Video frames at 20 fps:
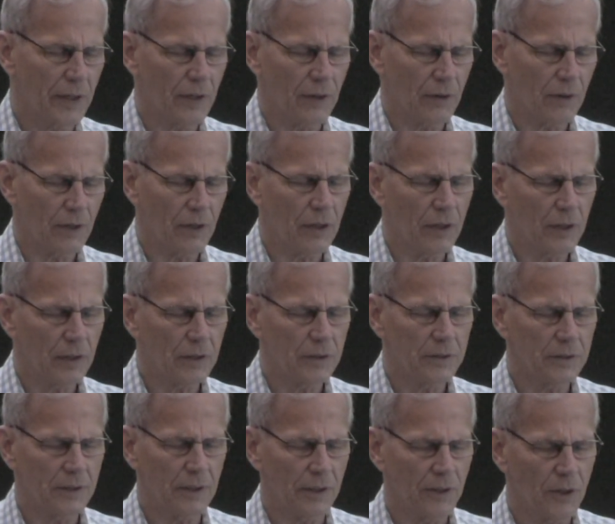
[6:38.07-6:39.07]
in our
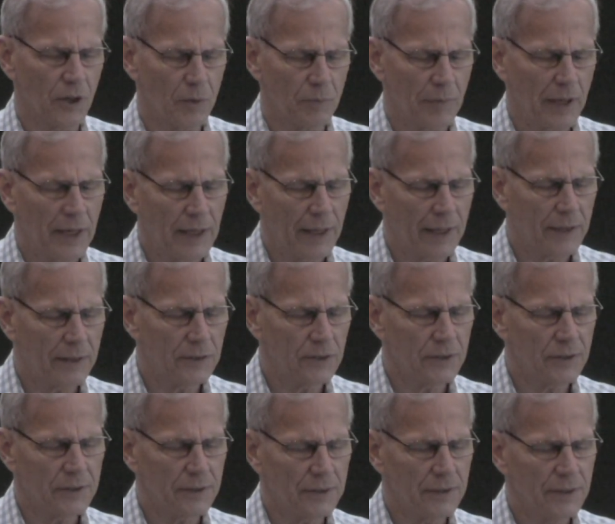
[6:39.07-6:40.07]
hearts and in our
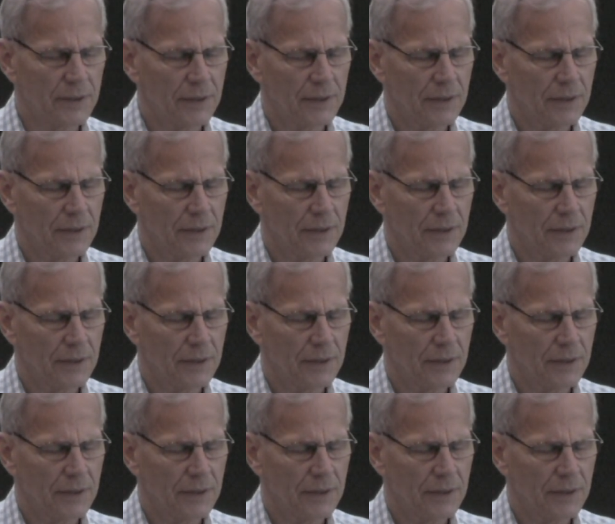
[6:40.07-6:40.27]
minds,